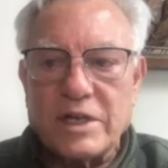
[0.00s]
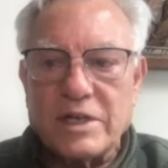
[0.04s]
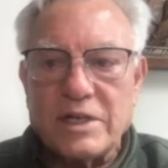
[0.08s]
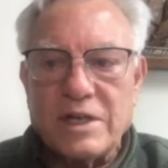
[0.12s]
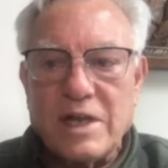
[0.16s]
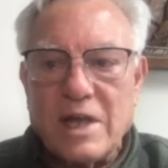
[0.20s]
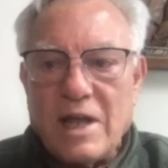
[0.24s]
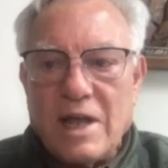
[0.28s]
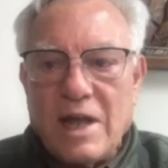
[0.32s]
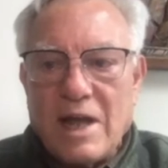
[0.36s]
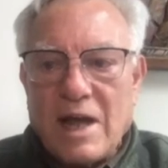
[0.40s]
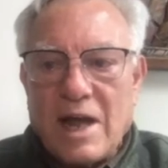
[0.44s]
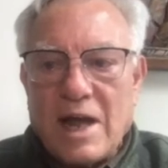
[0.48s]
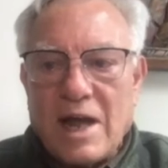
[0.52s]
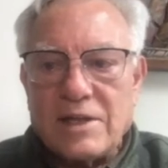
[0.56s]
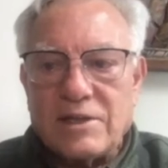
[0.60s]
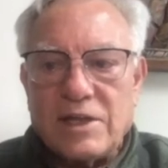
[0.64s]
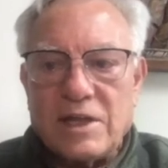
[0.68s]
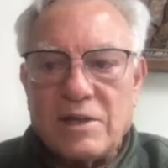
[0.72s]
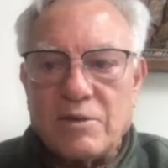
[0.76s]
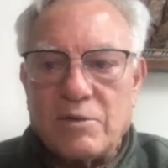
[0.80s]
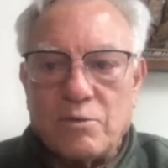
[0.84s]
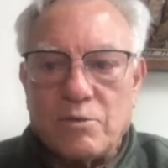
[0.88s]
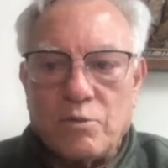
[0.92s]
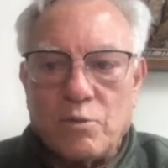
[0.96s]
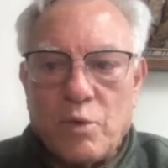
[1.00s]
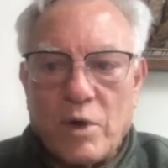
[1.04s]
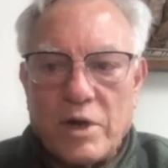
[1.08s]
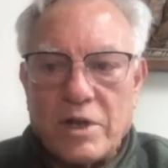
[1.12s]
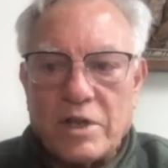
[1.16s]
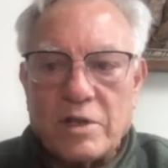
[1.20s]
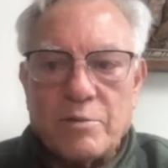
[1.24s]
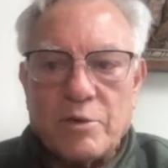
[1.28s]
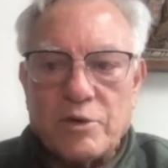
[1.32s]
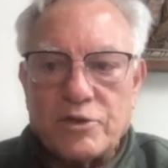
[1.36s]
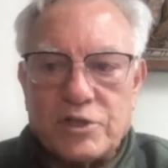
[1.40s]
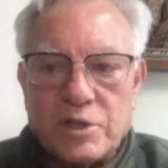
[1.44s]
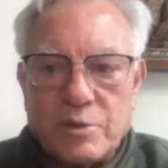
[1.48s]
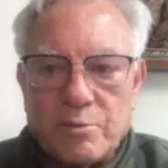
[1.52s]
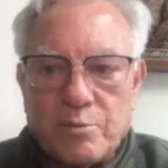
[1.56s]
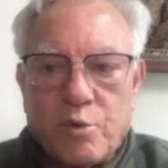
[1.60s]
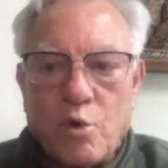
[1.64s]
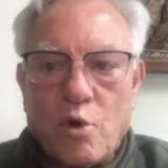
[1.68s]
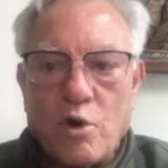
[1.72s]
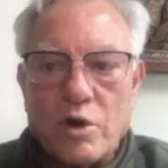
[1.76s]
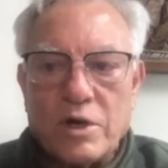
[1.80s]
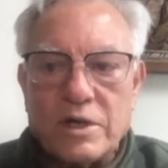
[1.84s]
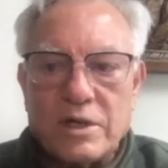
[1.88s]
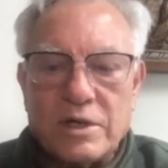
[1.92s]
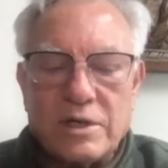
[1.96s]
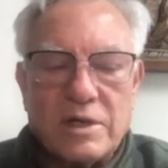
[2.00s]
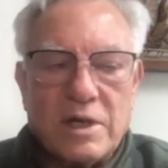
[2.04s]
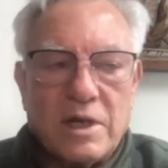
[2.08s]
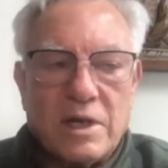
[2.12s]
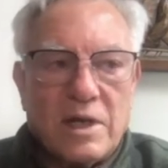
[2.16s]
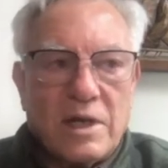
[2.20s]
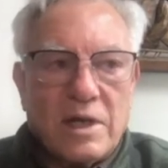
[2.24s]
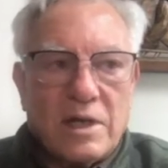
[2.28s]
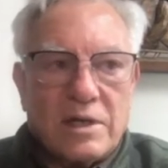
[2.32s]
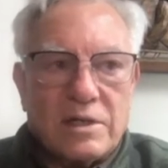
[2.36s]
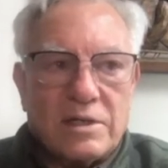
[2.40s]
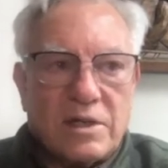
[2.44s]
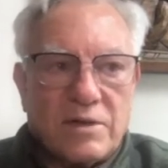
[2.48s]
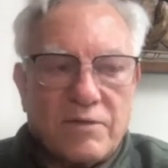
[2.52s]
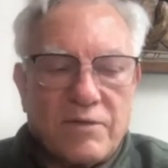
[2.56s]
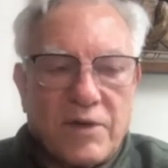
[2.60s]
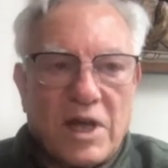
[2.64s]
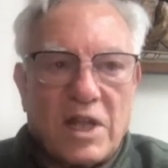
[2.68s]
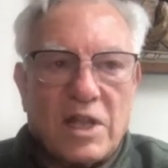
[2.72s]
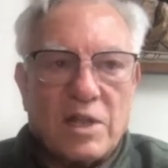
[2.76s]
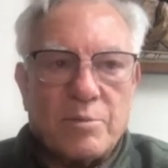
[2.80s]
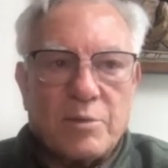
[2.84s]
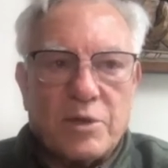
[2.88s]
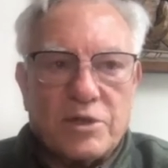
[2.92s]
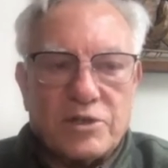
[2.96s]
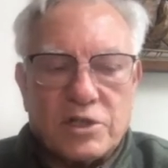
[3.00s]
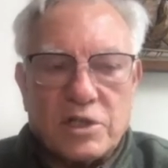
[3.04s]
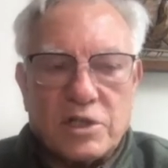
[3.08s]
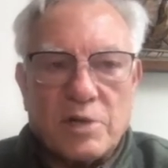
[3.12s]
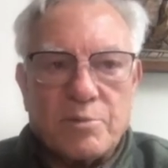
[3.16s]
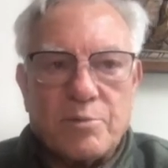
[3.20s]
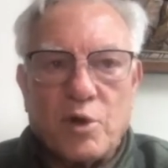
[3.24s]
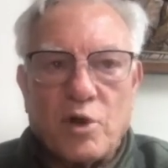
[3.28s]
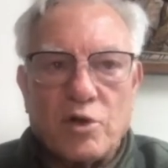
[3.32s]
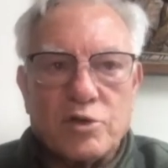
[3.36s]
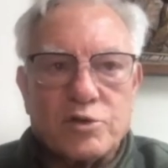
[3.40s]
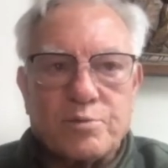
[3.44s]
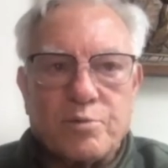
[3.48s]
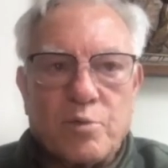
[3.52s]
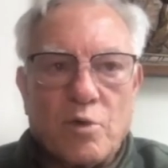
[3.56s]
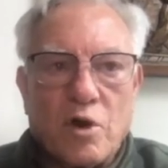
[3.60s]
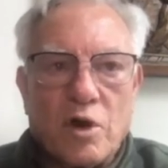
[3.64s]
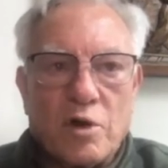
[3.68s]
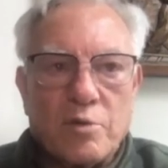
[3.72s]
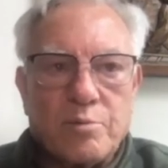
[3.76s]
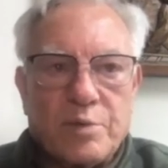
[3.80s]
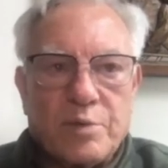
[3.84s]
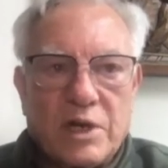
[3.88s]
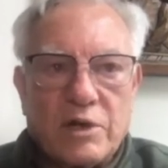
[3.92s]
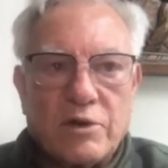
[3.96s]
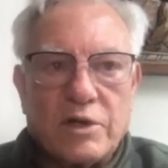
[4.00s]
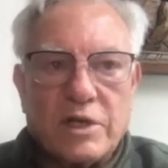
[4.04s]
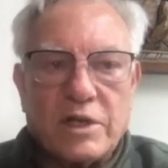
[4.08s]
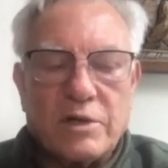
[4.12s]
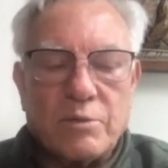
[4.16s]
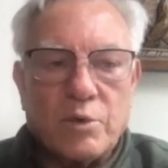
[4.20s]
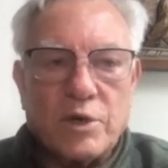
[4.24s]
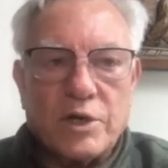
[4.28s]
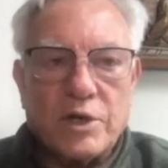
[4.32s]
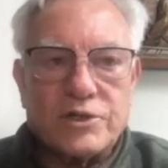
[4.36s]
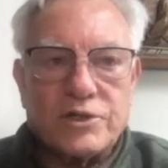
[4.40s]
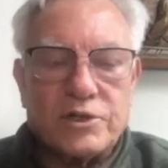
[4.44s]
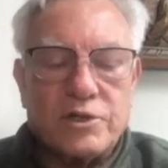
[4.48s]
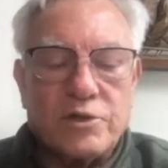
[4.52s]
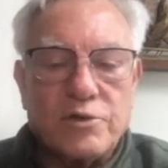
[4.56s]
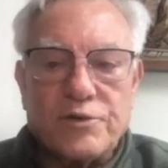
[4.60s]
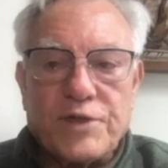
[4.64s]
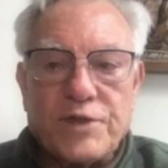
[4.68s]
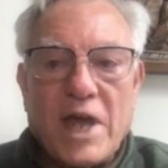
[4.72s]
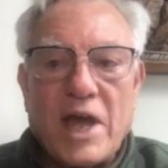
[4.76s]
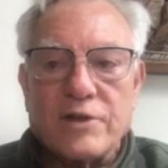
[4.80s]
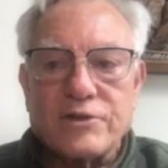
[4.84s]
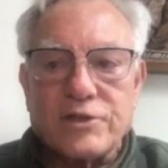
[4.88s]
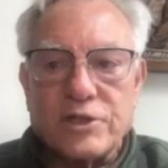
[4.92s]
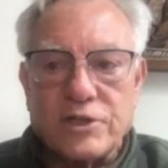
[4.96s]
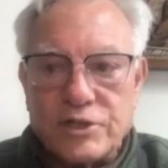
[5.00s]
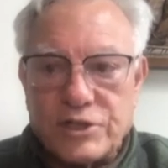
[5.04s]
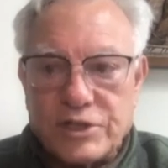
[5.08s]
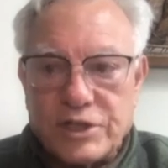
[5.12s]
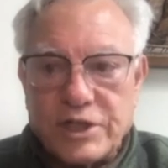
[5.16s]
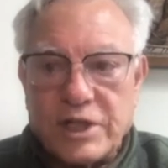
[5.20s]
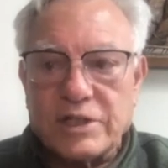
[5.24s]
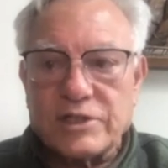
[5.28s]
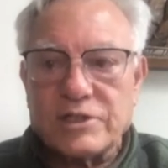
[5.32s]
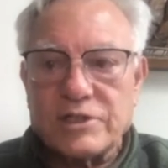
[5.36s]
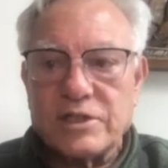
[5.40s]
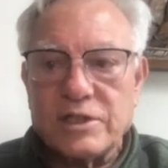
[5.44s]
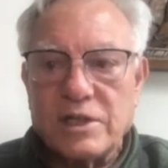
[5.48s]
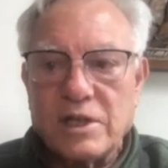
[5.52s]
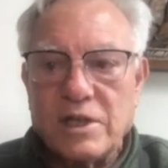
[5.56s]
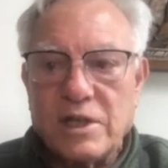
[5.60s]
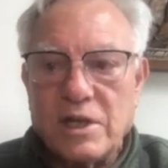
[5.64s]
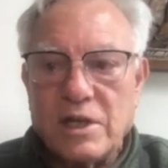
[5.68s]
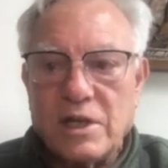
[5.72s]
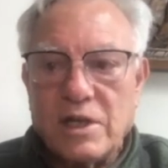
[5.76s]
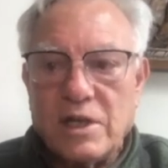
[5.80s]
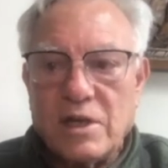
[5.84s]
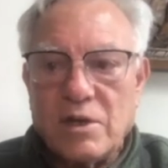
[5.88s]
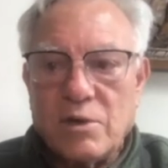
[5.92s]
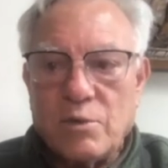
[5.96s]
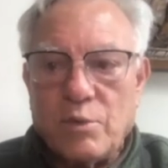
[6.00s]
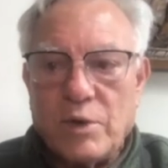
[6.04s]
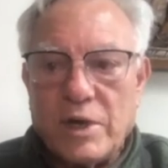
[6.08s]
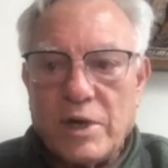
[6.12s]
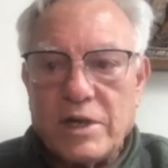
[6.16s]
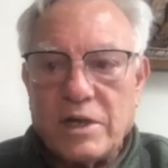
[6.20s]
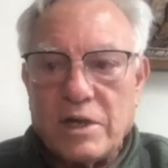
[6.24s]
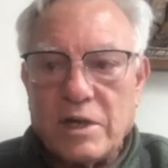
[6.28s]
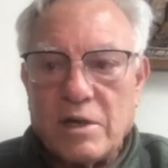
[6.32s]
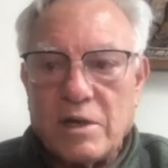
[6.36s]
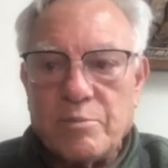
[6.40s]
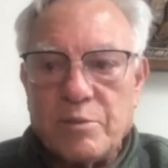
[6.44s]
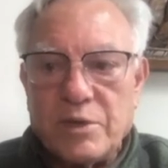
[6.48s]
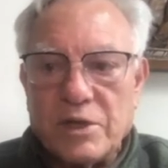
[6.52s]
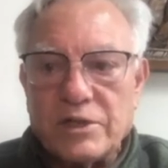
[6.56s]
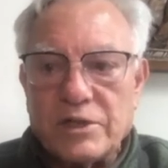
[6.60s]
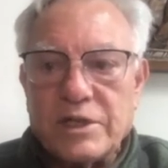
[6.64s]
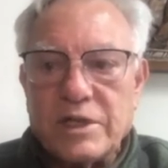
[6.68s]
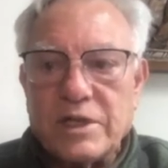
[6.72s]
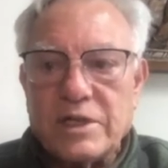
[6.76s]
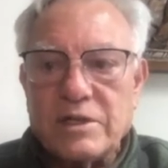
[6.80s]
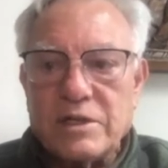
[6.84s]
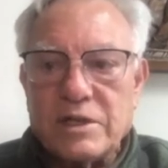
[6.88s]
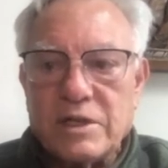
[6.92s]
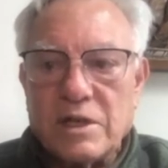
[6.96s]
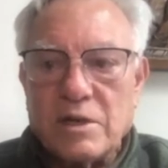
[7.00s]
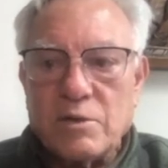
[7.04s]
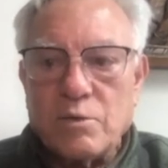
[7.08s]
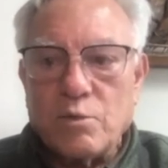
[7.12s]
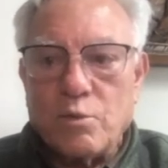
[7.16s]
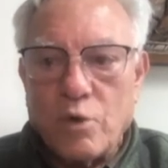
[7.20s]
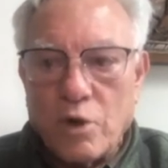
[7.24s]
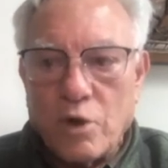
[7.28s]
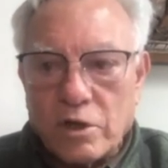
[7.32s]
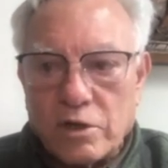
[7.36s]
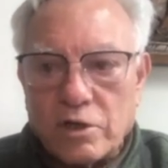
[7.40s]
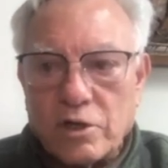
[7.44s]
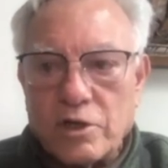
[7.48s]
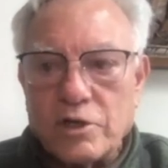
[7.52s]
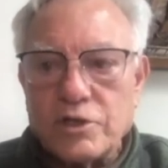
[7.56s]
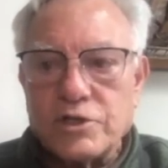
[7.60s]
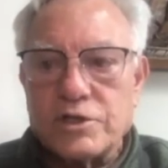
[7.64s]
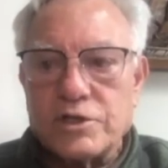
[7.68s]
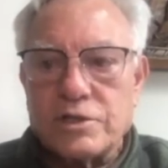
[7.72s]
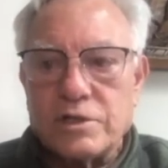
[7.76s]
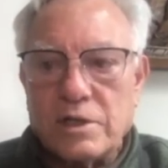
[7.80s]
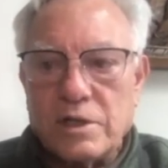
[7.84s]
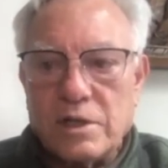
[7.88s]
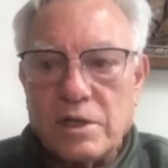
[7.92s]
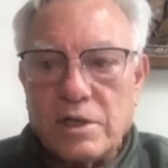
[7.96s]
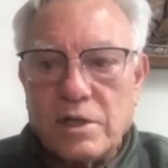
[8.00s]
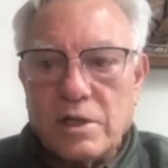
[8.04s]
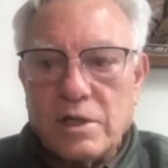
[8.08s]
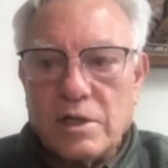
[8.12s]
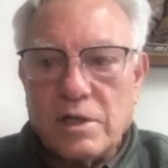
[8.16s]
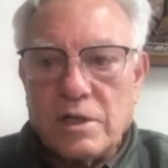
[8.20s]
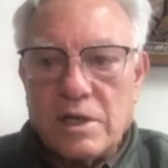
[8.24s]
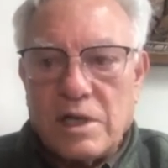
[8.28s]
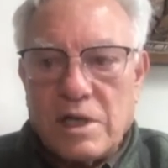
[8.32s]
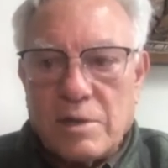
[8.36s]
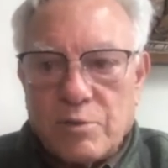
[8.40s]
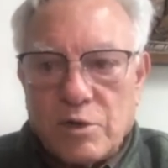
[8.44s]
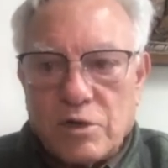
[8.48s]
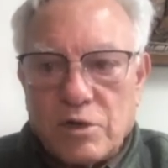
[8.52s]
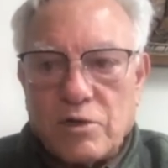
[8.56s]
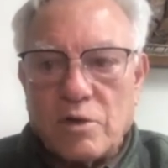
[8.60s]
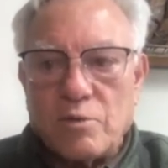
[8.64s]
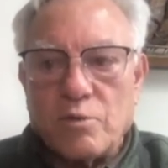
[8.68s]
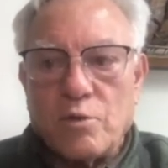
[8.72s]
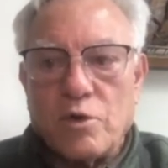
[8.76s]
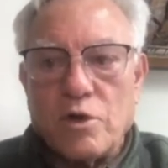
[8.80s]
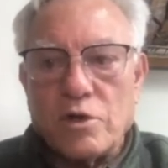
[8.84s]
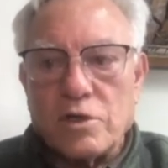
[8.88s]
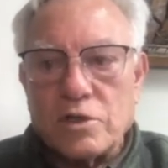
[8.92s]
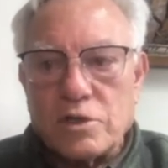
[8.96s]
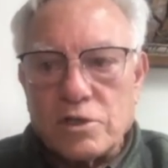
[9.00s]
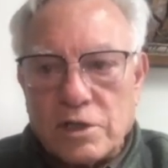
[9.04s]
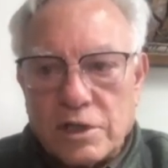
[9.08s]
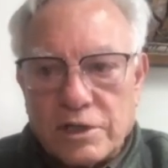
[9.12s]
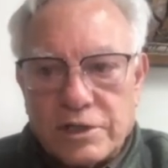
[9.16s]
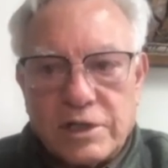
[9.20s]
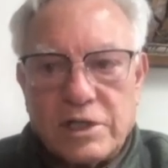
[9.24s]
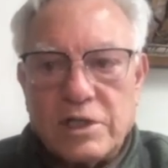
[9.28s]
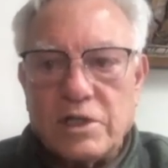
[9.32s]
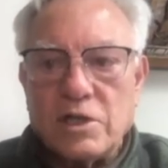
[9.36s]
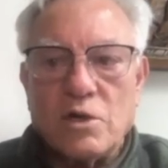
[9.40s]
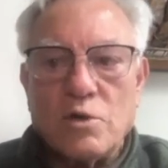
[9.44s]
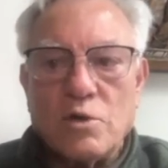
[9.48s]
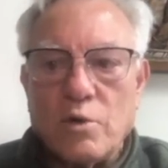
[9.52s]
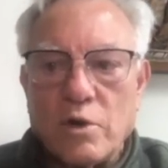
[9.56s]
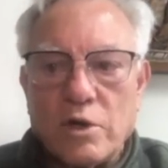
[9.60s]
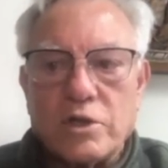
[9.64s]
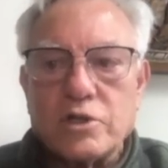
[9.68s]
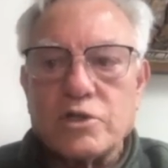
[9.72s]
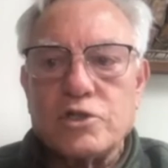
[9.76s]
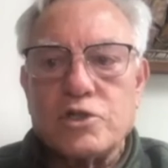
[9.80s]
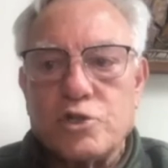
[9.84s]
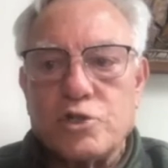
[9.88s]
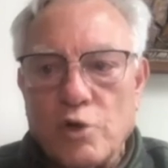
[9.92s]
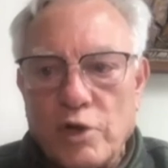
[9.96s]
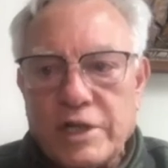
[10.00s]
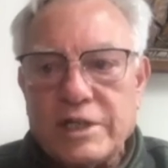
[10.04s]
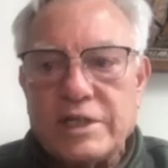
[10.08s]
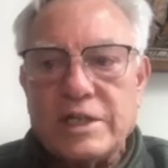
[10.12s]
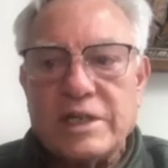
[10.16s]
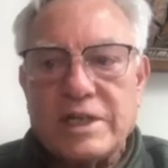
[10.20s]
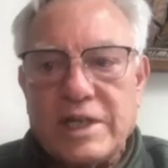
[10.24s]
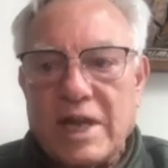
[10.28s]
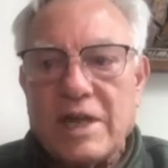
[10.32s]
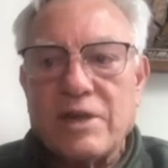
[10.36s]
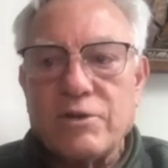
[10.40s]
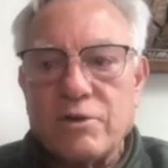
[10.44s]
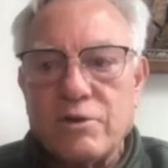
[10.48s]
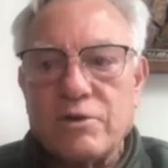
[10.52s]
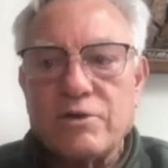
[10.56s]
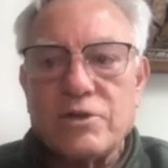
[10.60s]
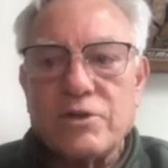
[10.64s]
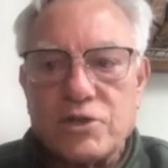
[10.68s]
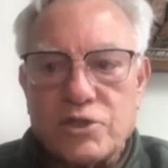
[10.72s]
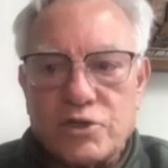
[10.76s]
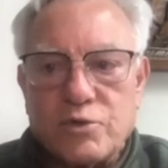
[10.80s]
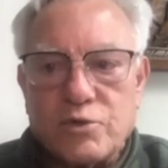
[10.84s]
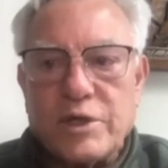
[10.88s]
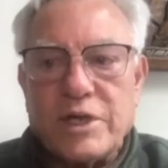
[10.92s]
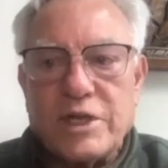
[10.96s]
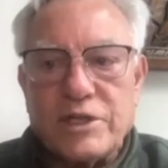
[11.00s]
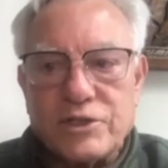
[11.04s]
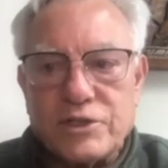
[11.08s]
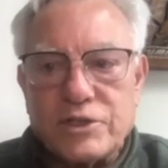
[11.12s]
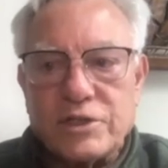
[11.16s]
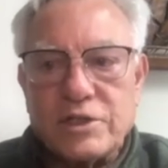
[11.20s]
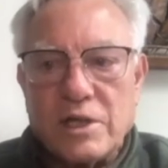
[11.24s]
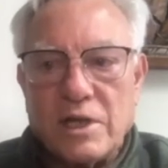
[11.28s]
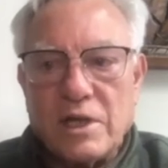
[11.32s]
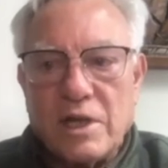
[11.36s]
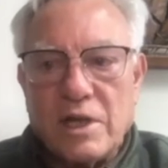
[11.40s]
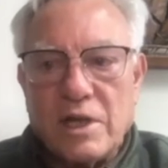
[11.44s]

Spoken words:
And I think one of the most important developments in the post-war period was 2006, when a million workers, immigrant workers, Latino workers, joined together in the streets